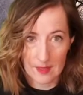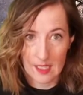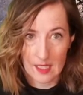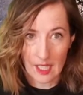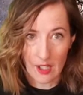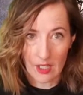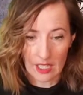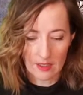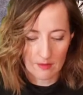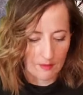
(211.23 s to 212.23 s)

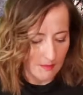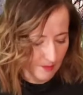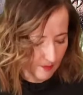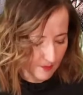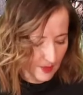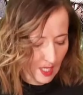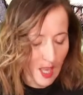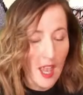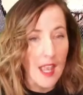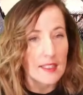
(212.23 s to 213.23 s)
Scary.
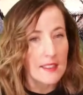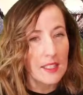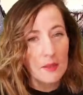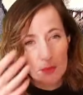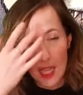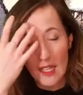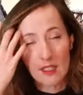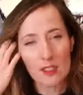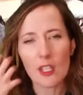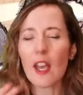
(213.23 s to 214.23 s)
Till
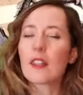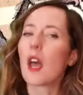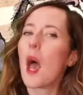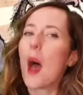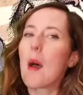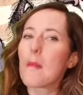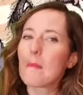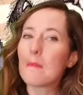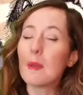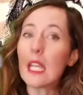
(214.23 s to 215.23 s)
Max said,
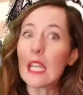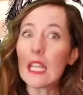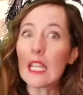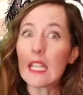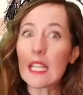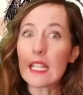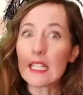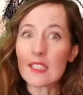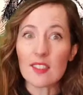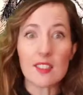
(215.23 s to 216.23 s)

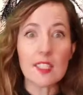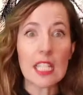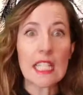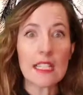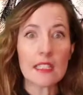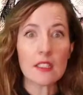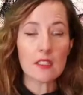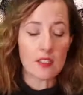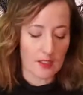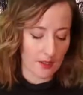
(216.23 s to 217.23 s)
"Be
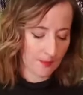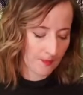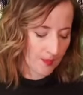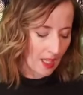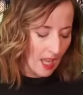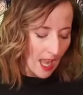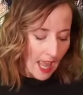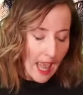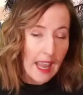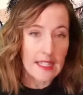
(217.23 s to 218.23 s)
still!"
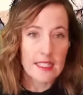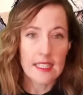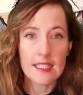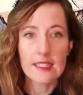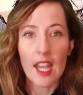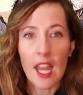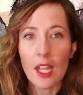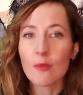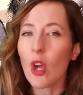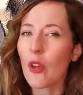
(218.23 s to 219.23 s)
And he
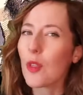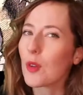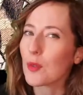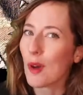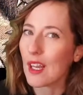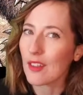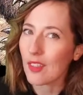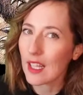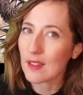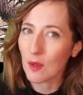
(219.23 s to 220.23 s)
tamed all those
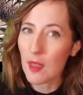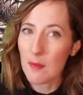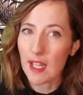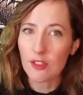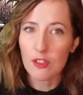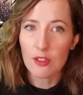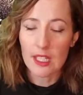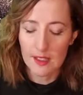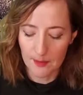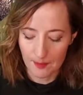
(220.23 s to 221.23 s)
wild things with a magic
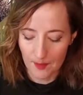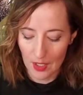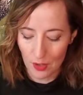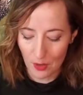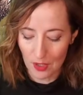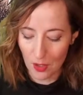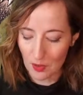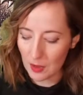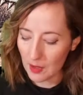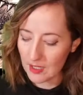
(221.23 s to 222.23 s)
trick. Do you want to know
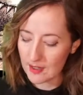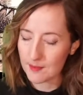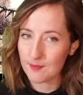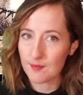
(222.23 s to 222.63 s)
what it was?